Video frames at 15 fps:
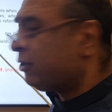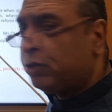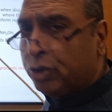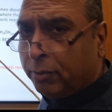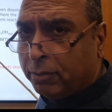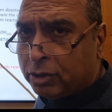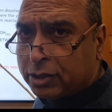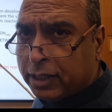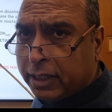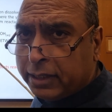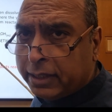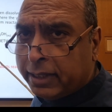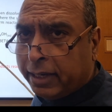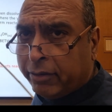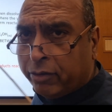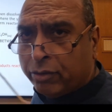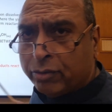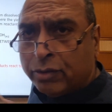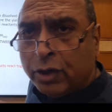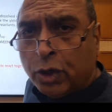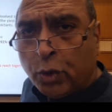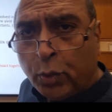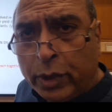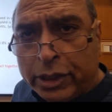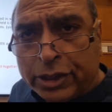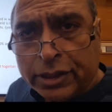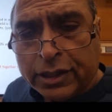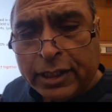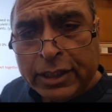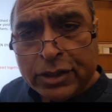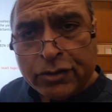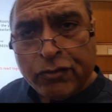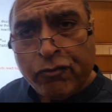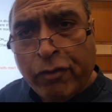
double-sided arrow, which is